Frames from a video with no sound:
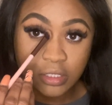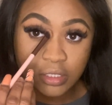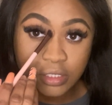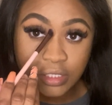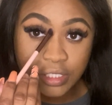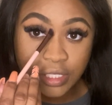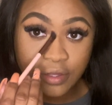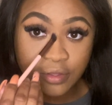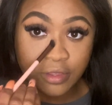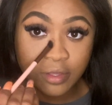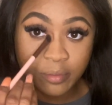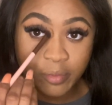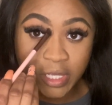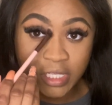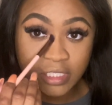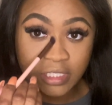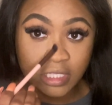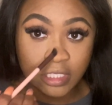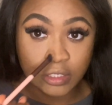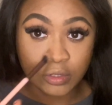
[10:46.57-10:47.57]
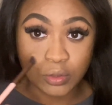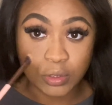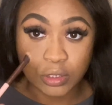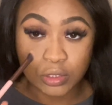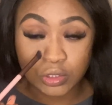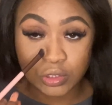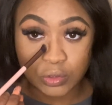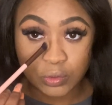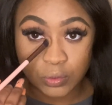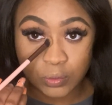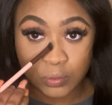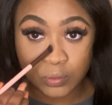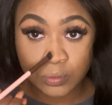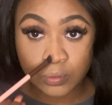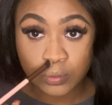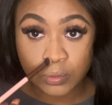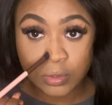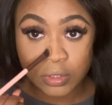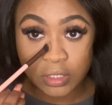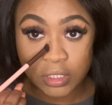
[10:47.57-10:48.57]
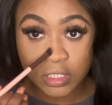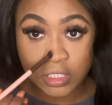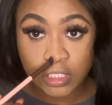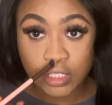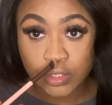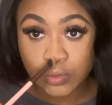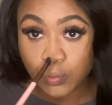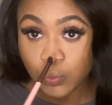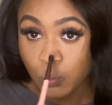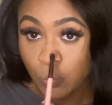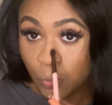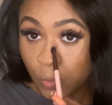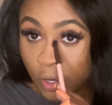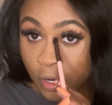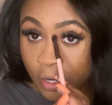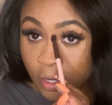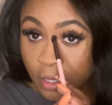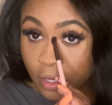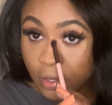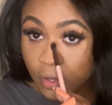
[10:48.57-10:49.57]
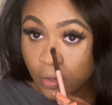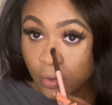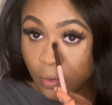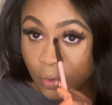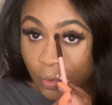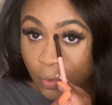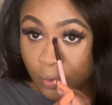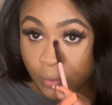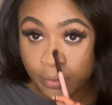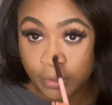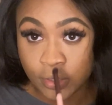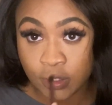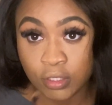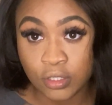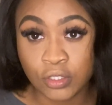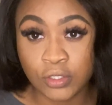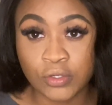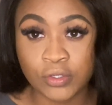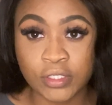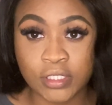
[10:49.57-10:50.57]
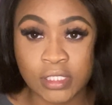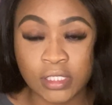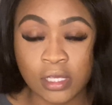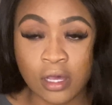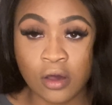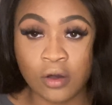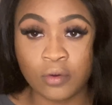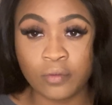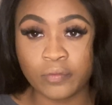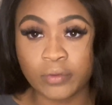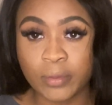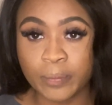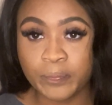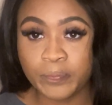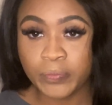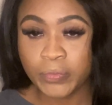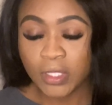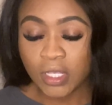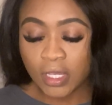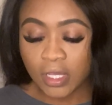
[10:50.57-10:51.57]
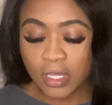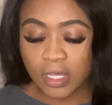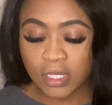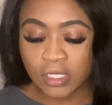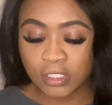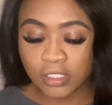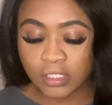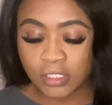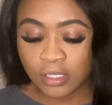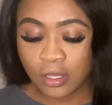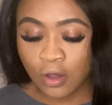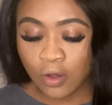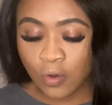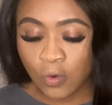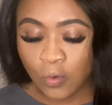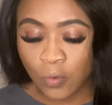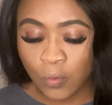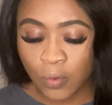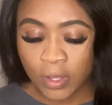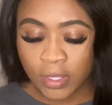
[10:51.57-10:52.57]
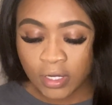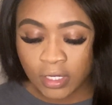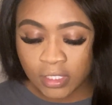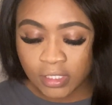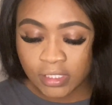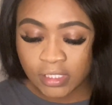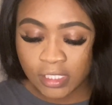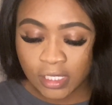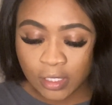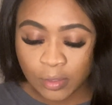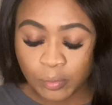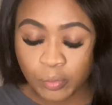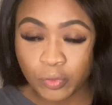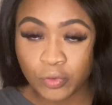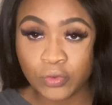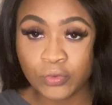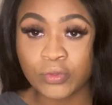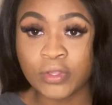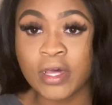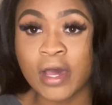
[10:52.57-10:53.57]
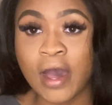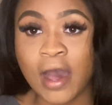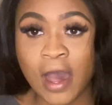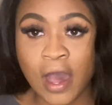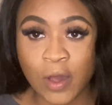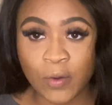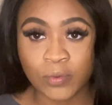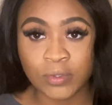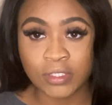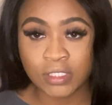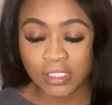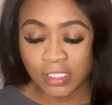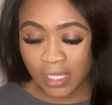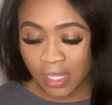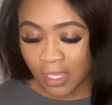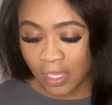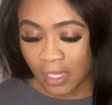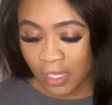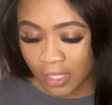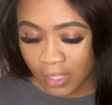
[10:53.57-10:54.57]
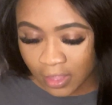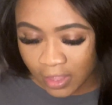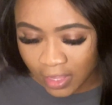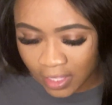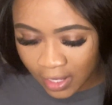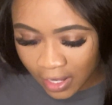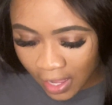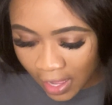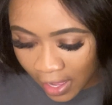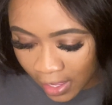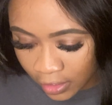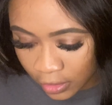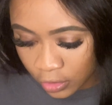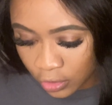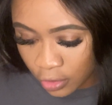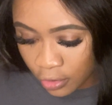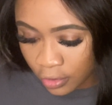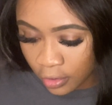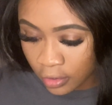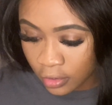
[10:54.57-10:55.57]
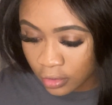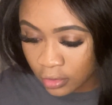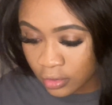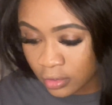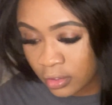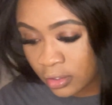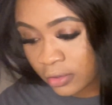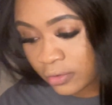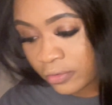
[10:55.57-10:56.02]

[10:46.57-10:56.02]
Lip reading: So the best thing you could do is work on yourself. And so an example that I would say that I learned